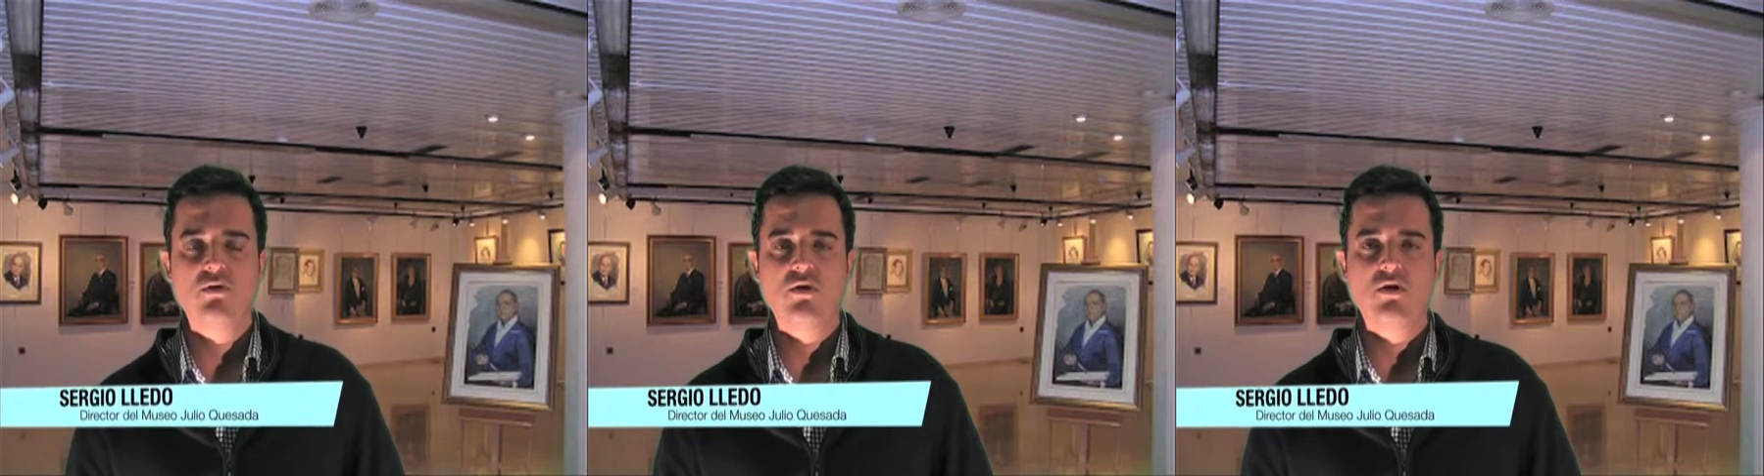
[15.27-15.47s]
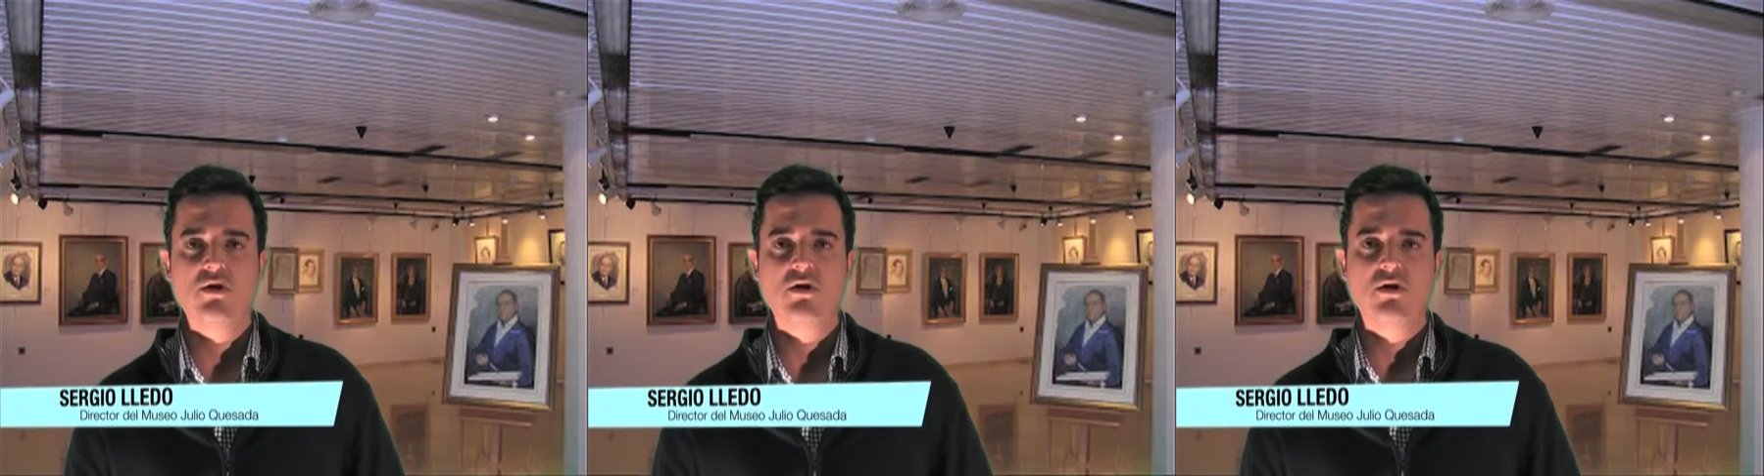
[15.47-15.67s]

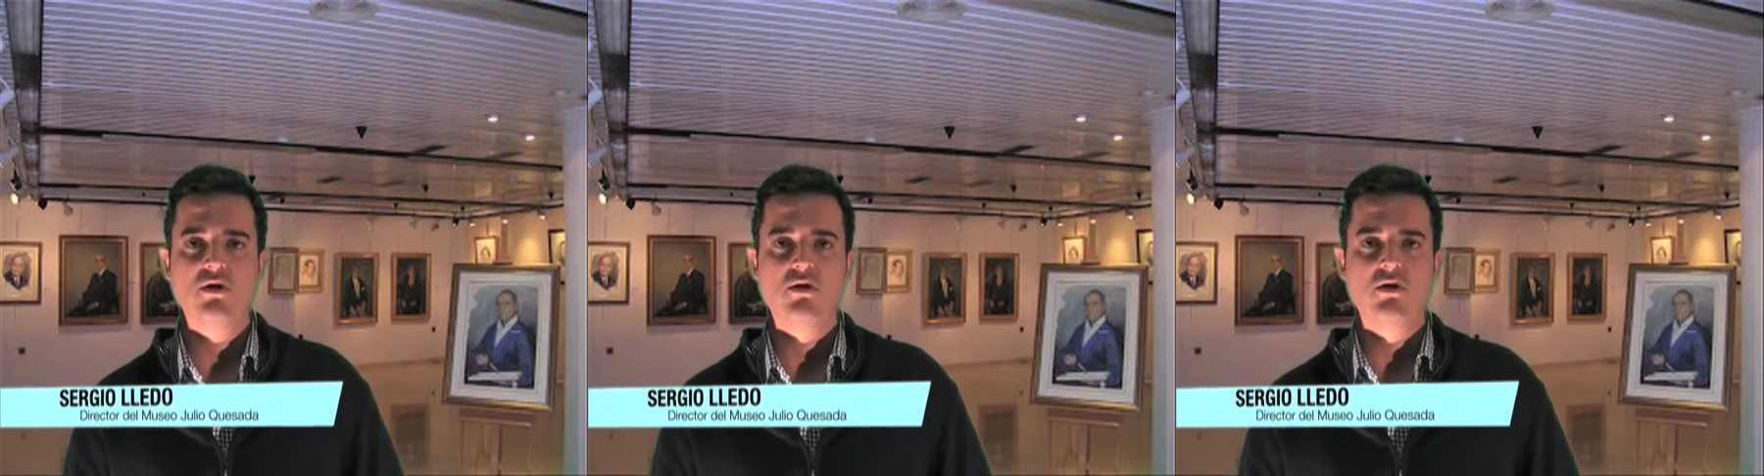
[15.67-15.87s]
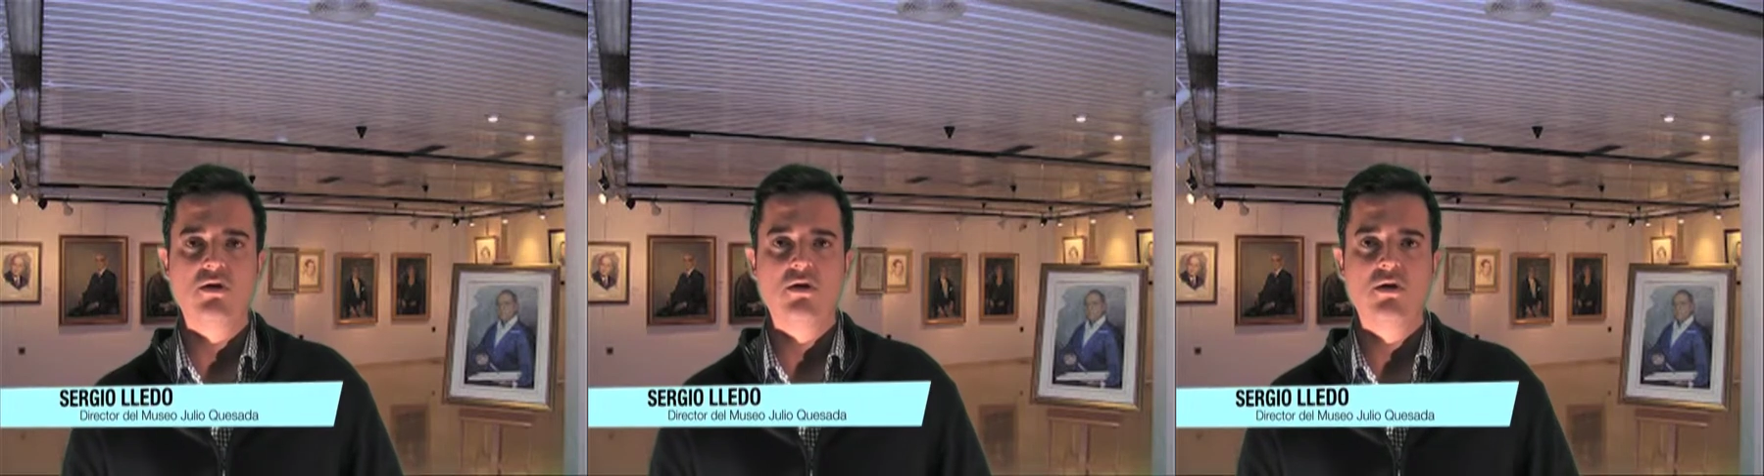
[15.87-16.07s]
is
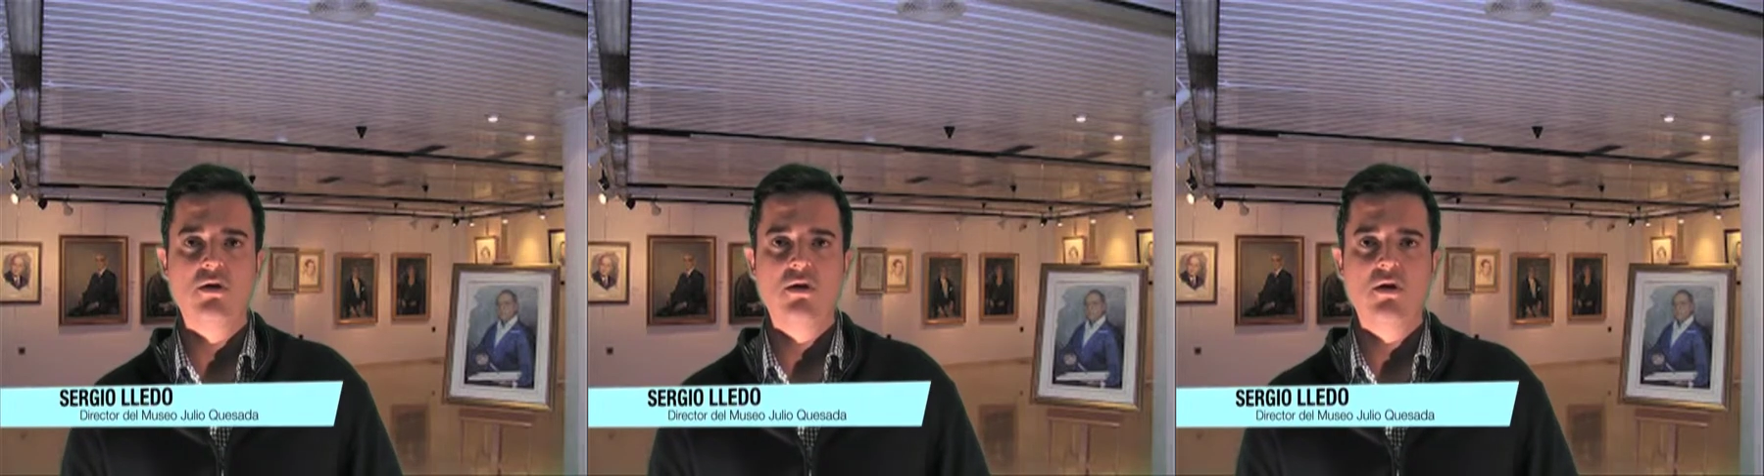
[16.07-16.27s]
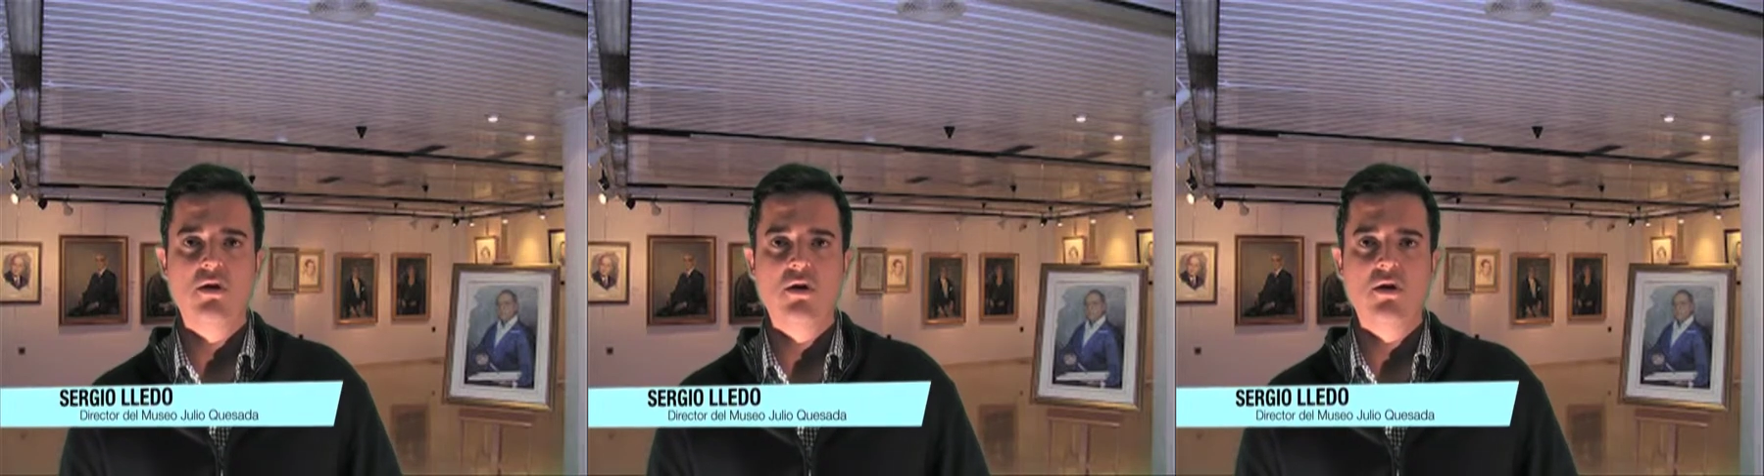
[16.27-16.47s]
dedicated